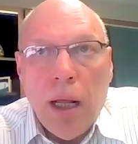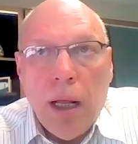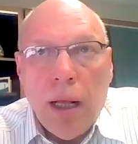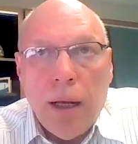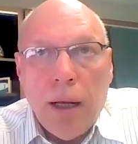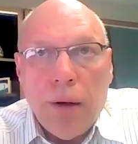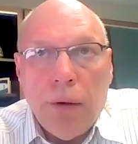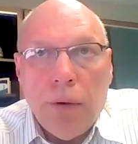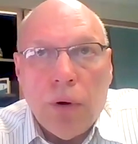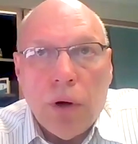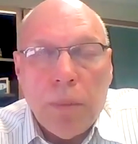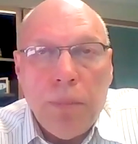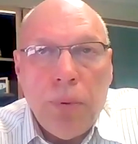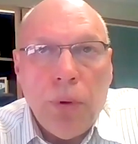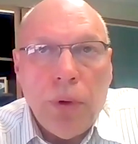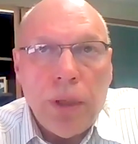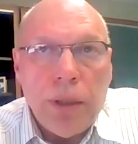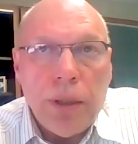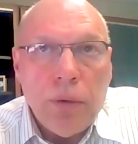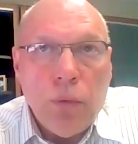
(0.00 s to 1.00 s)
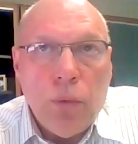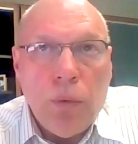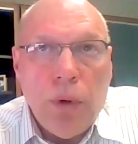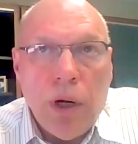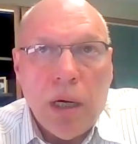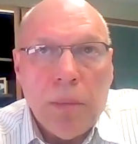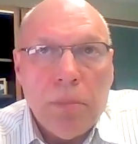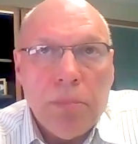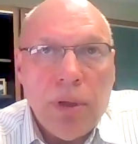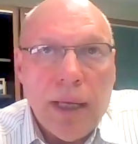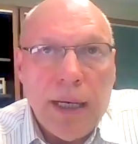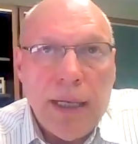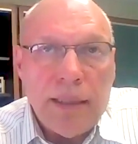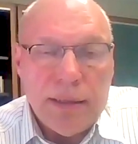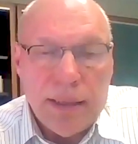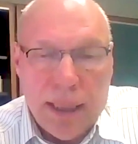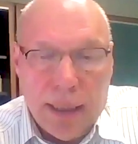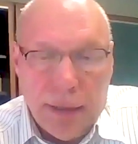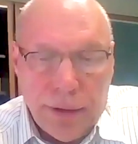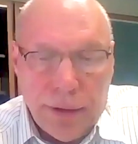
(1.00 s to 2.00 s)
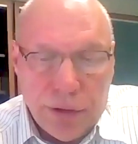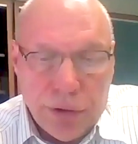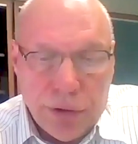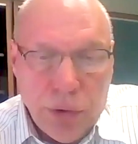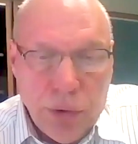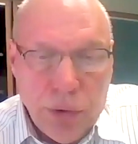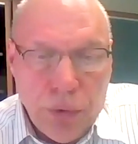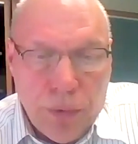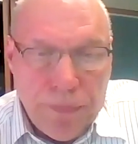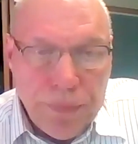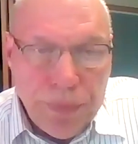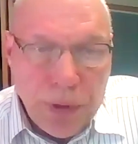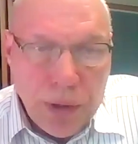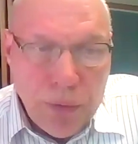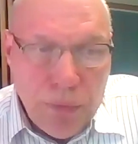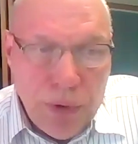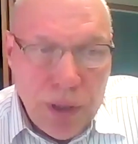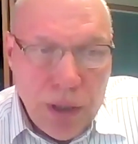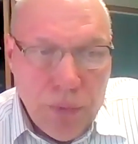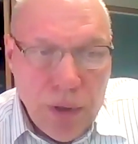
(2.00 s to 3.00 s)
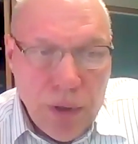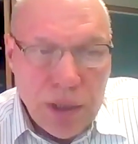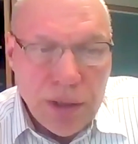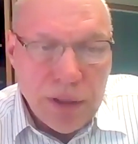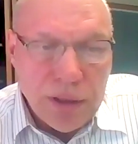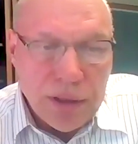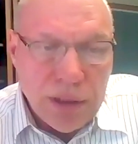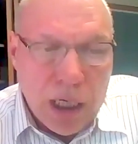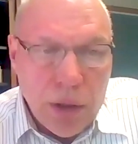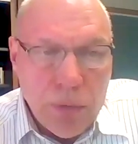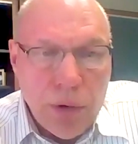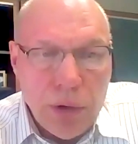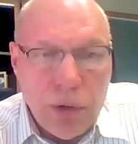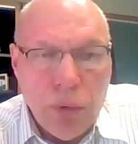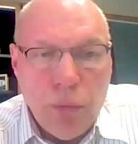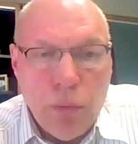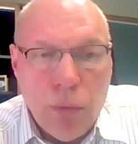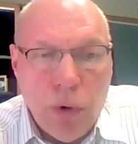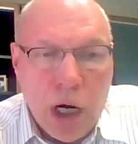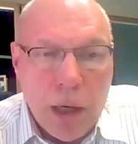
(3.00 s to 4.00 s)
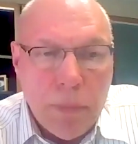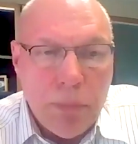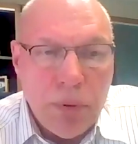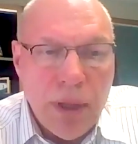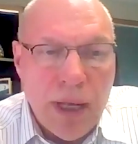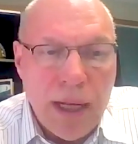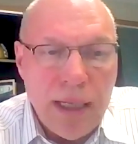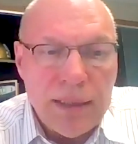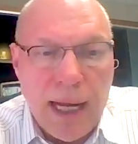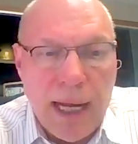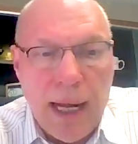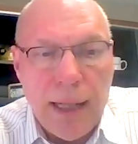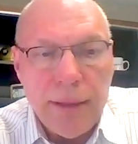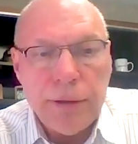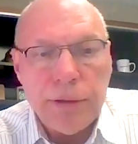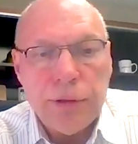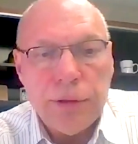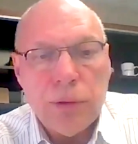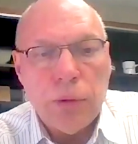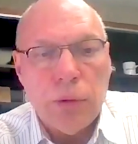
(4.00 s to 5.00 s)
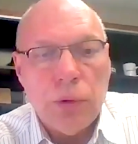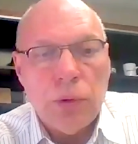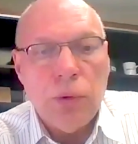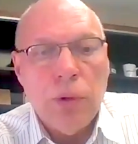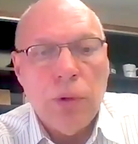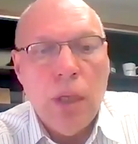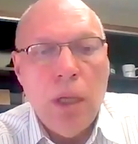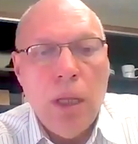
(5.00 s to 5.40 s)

or put wear plates on the screw. We originally started with wear plates on the screw,